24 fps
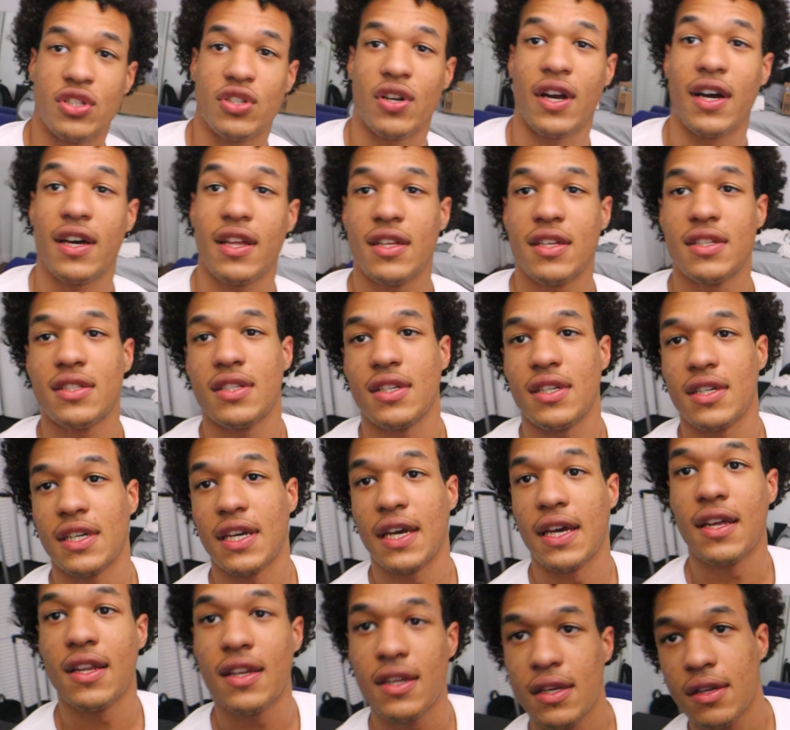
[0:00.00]
try this
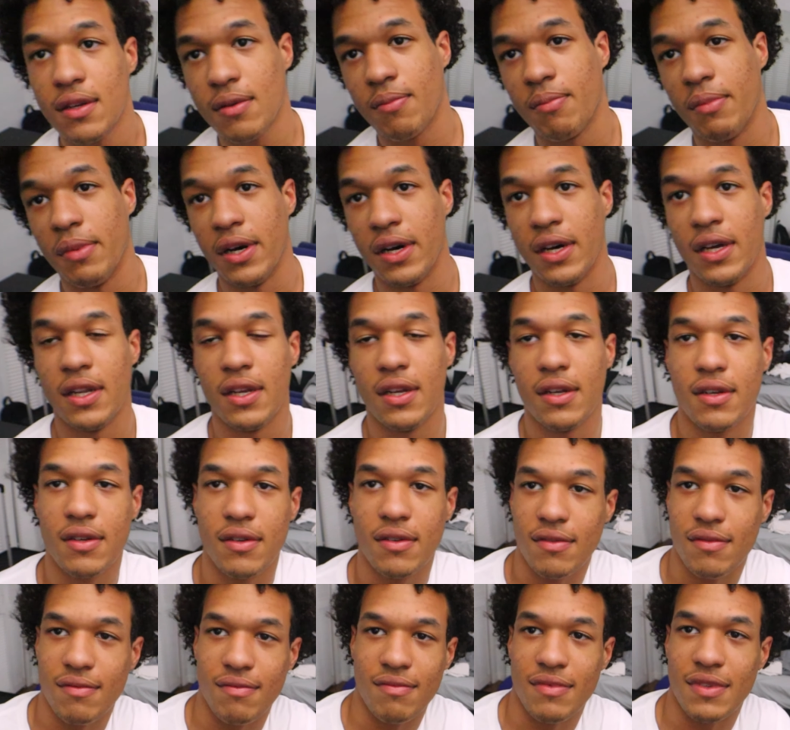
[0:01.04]
again, but
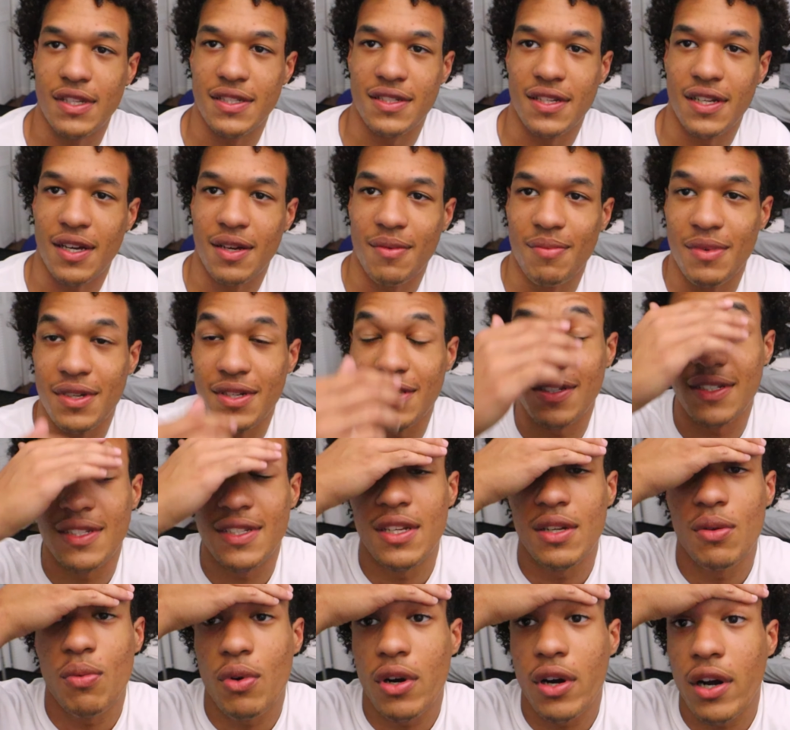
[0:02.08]
this time it just
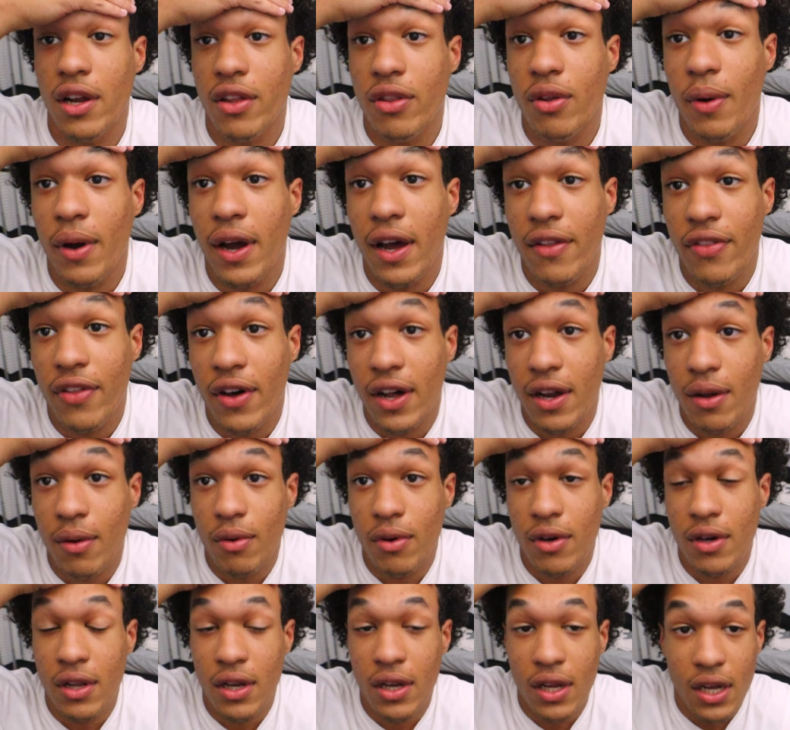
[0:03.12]
didn't work the way I thought it
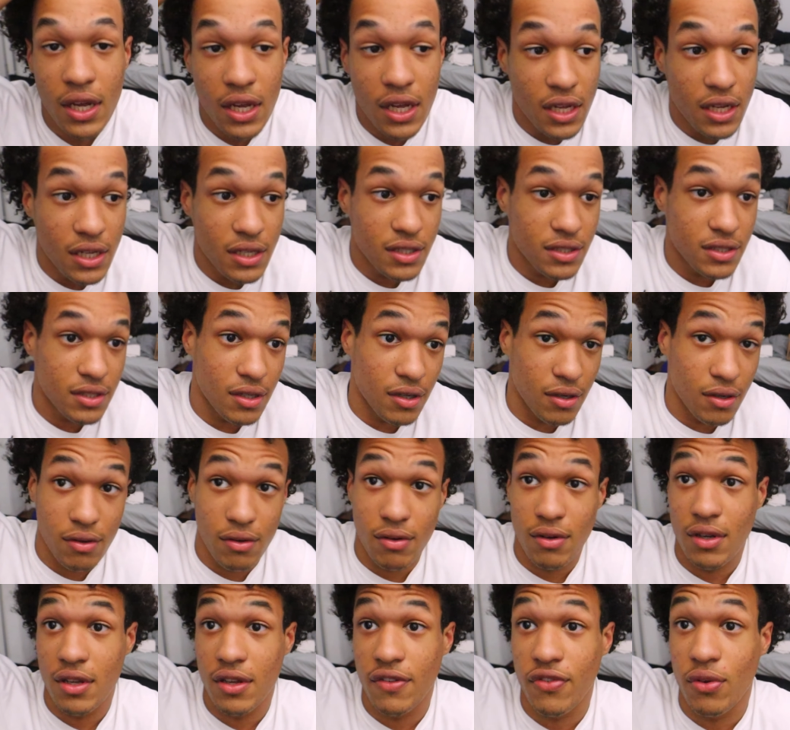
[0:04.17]
would.
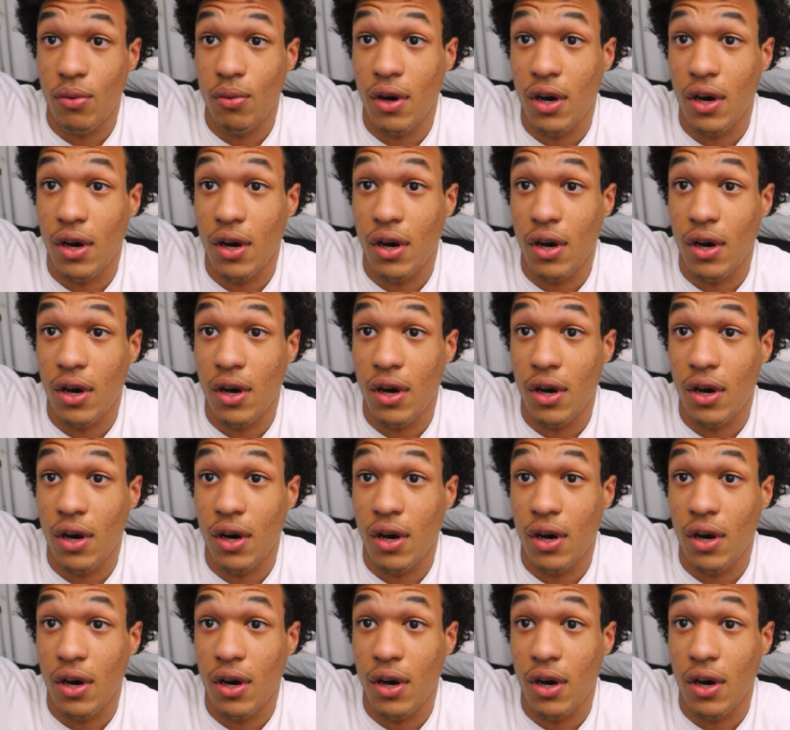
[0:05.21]
So if you